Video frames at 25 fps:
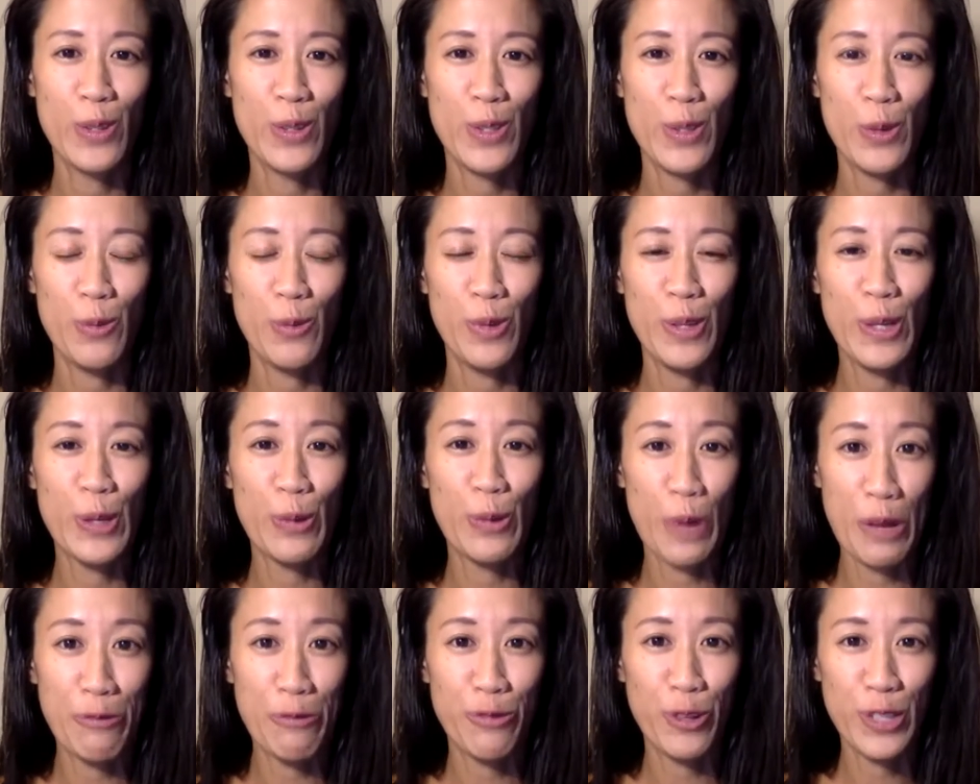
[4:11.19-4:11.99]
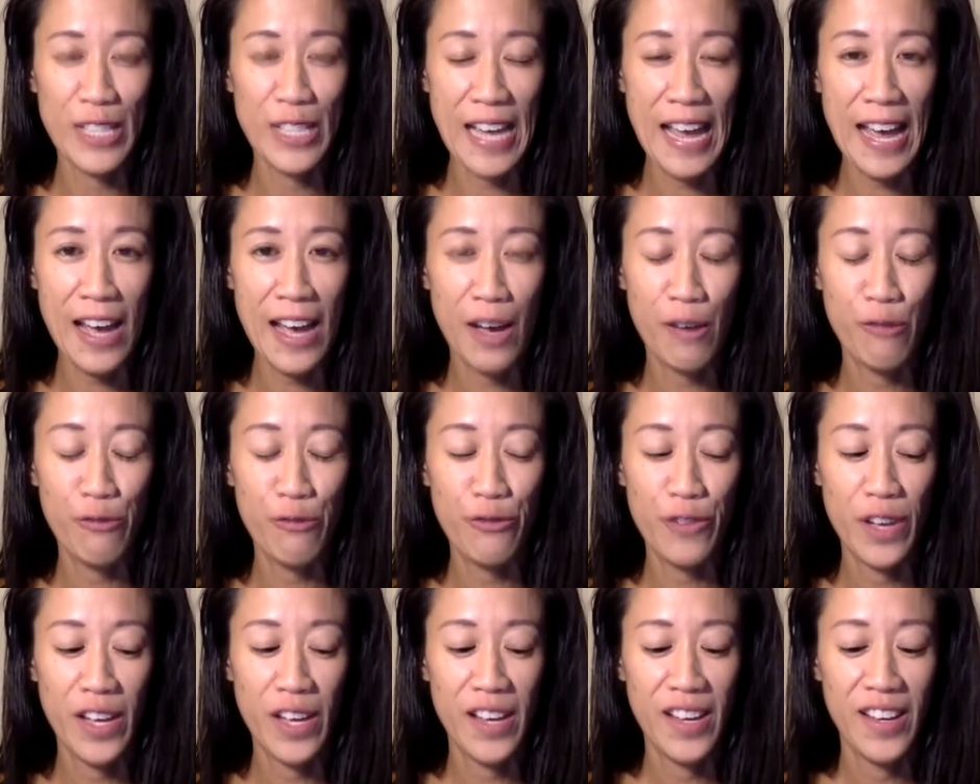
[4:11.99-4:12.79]
So really grateful to
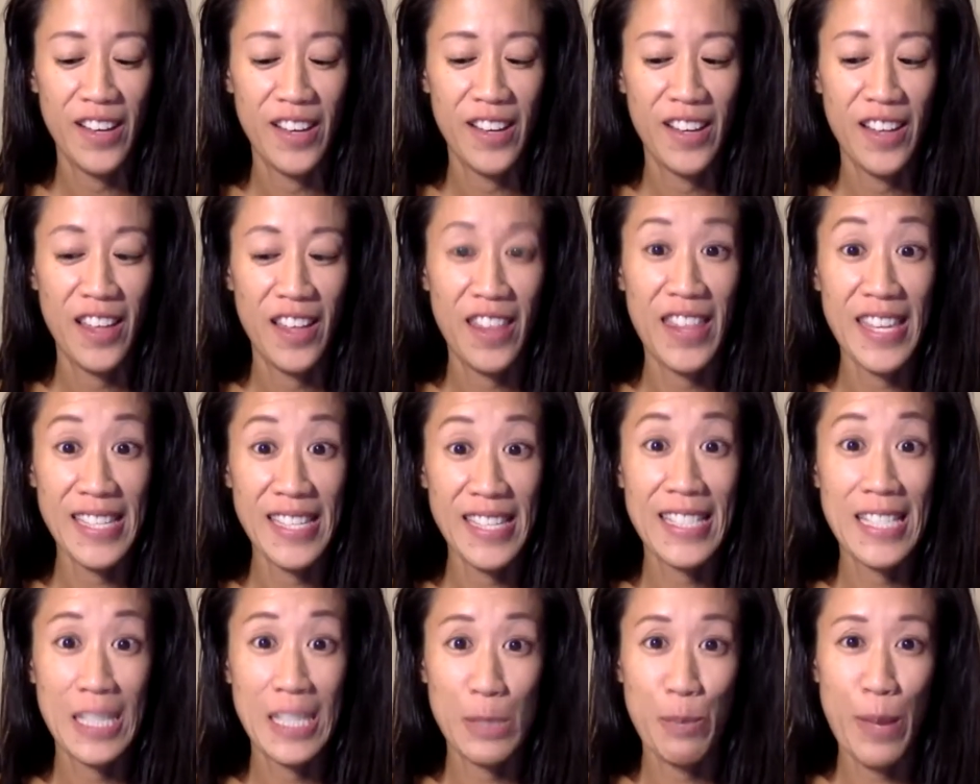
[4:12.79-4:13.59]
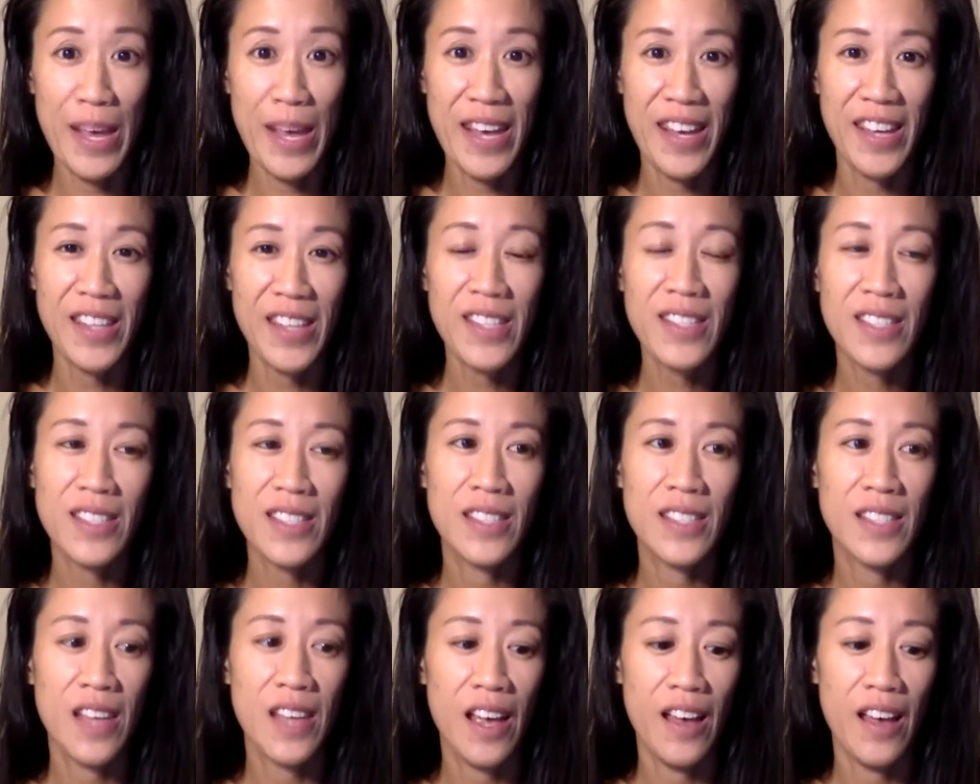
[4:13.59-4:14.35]
have this space